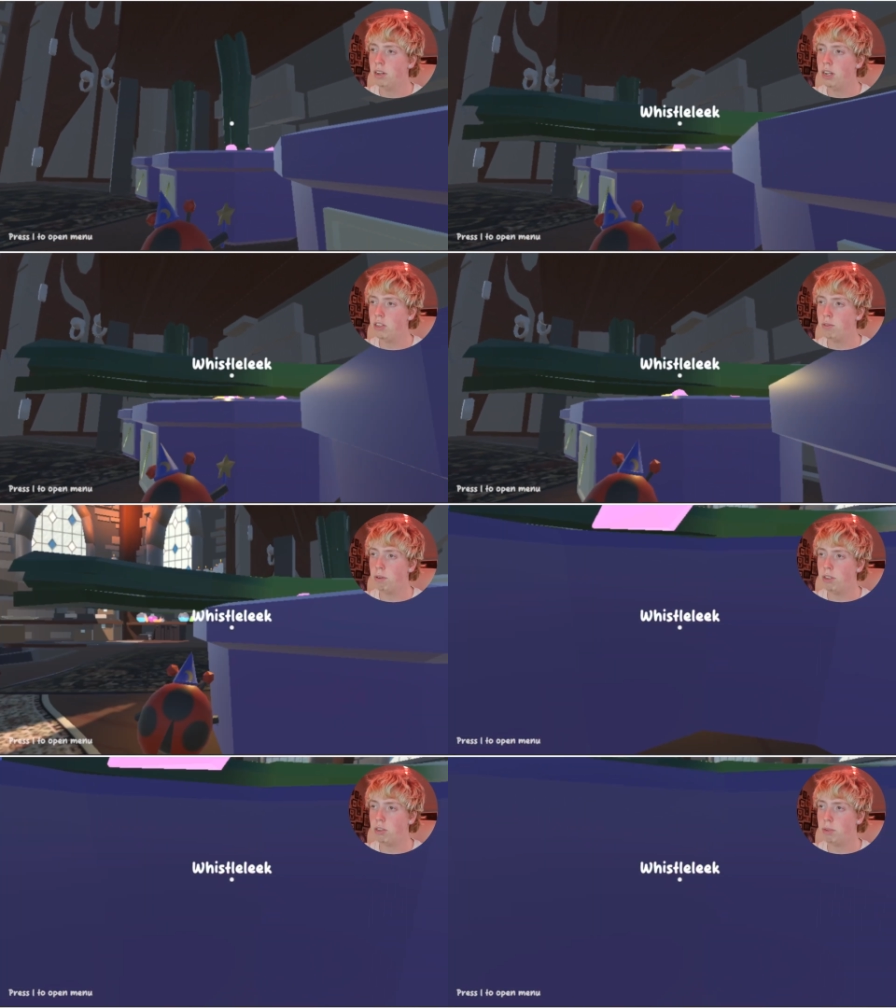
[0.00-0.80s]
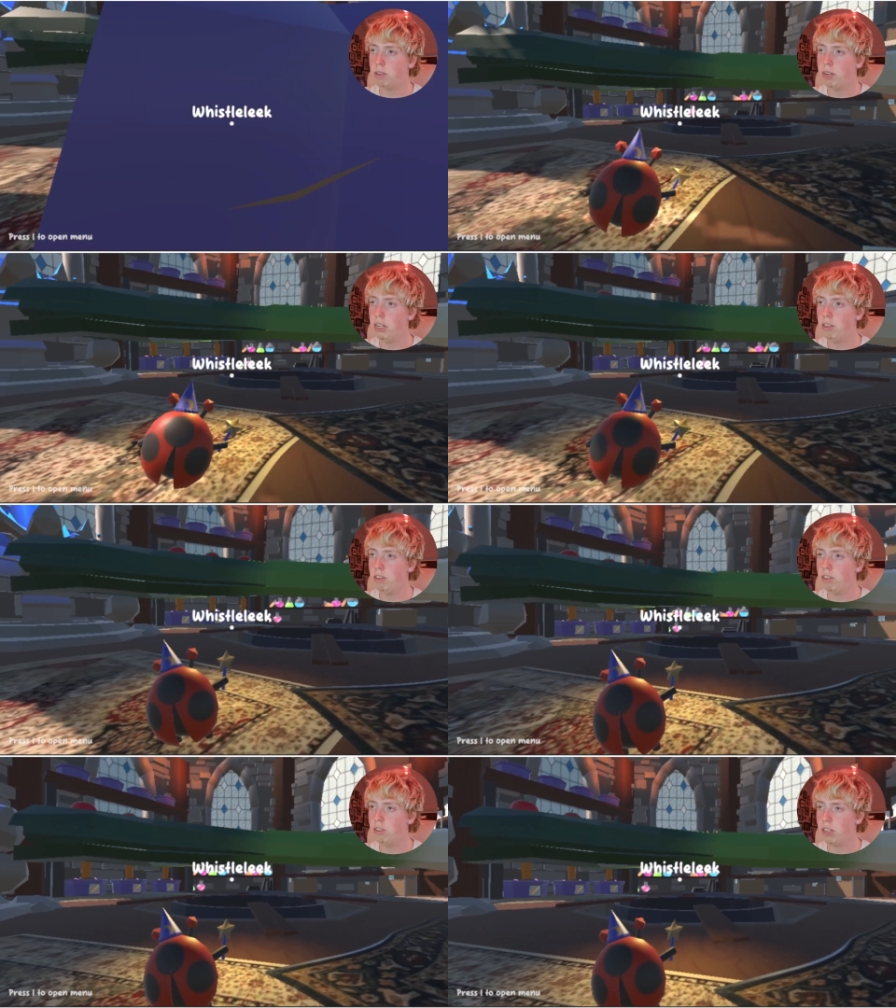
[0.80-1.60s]
Let's throw in some
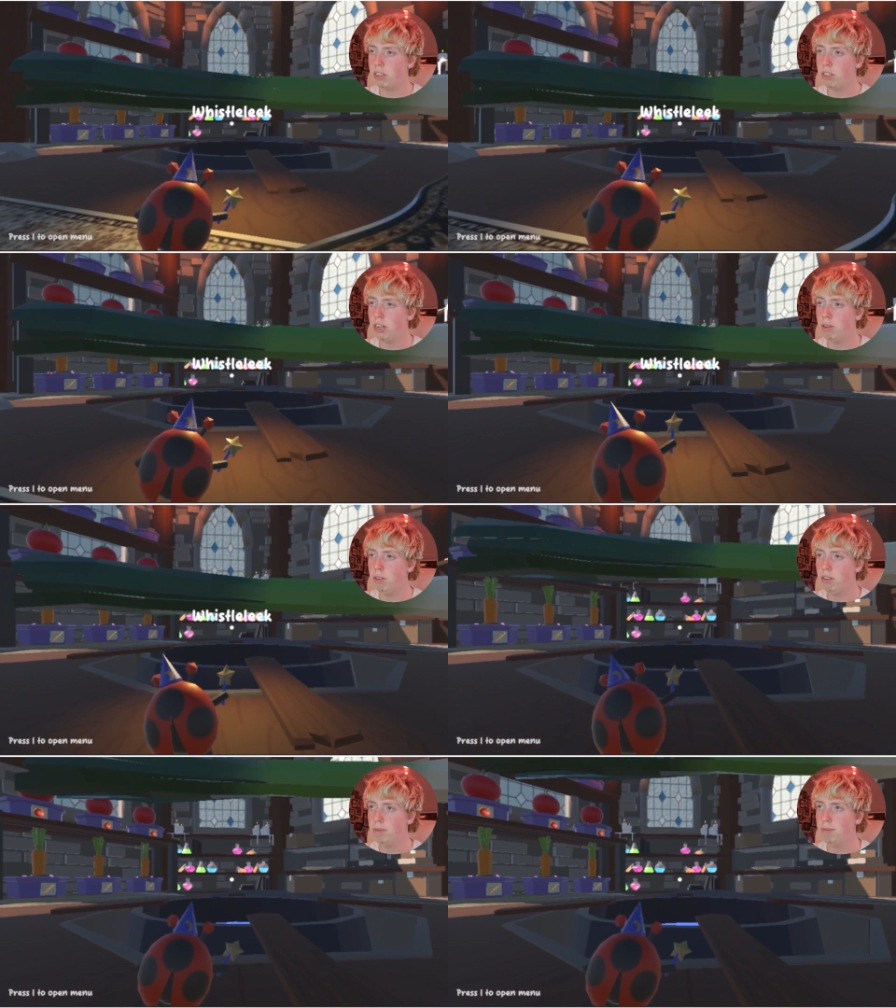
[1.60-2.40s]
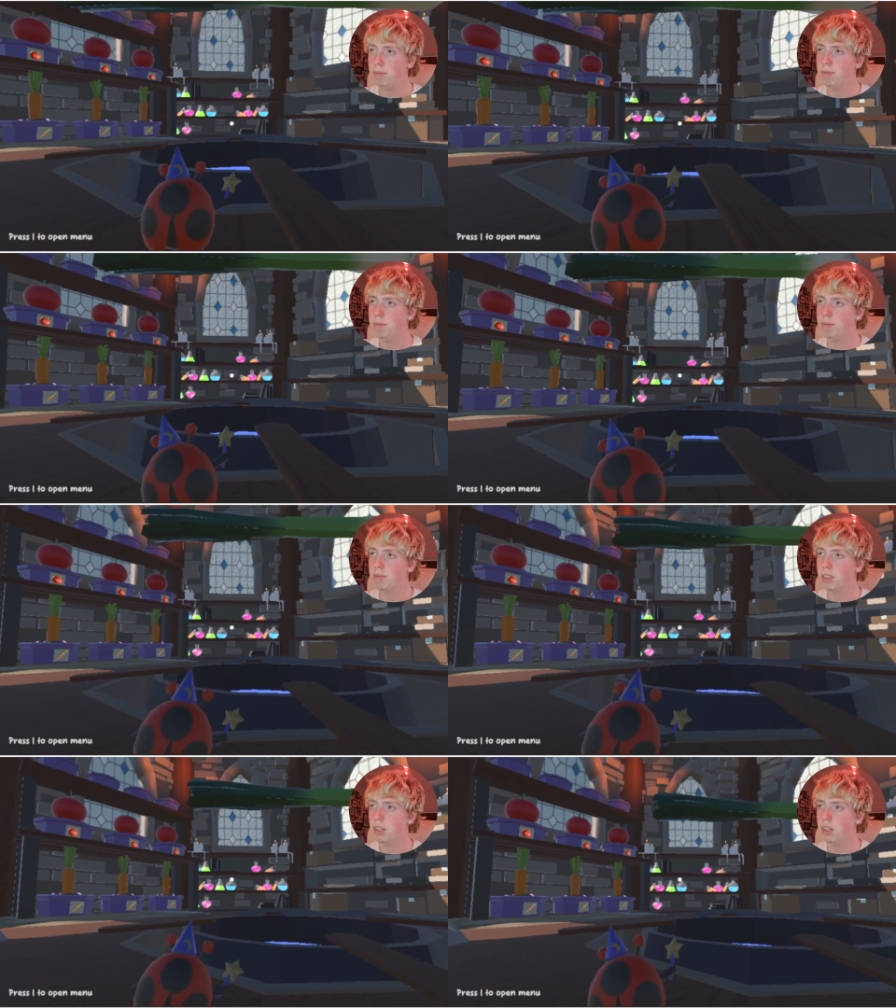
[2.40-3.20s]
ingredients to test it out.
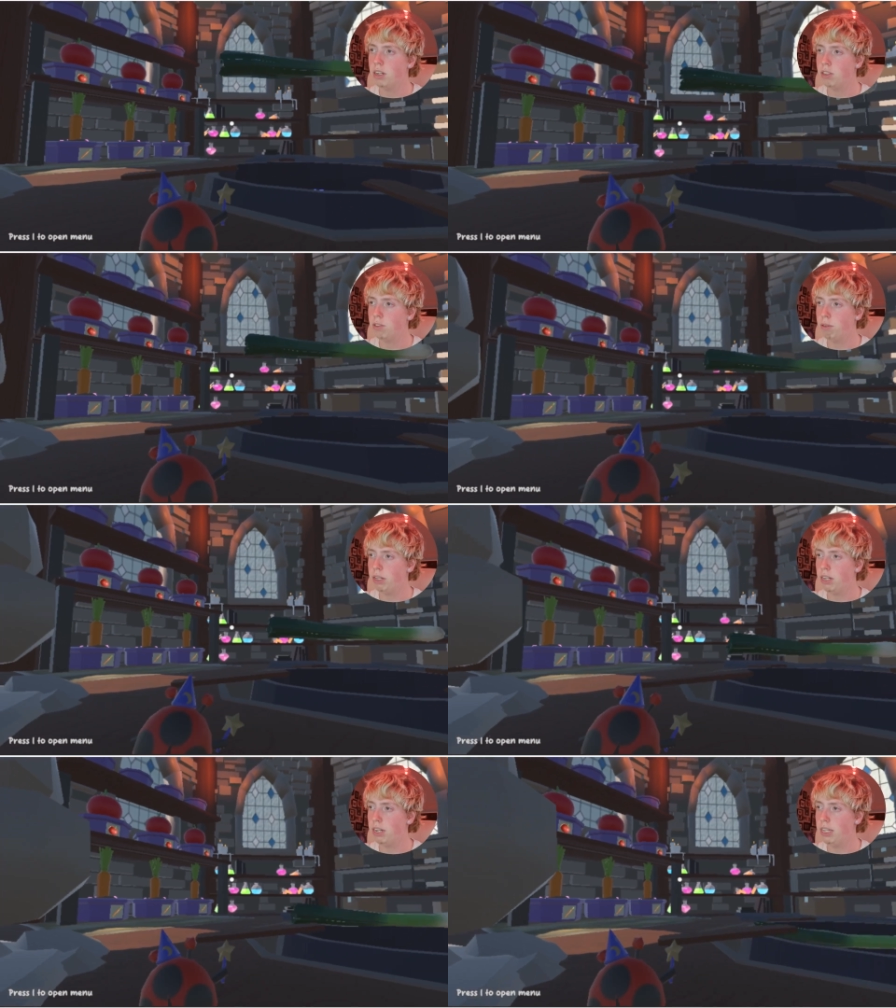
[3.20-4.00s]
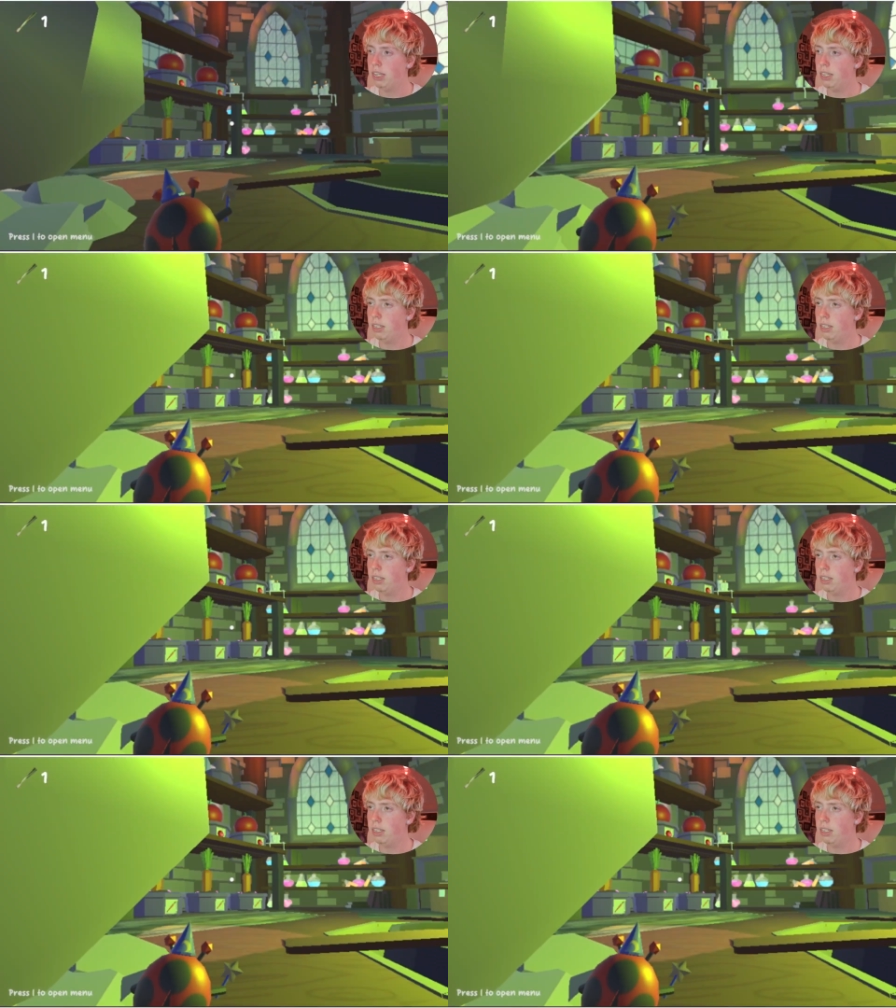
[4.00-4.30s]
Let's throw in a leek.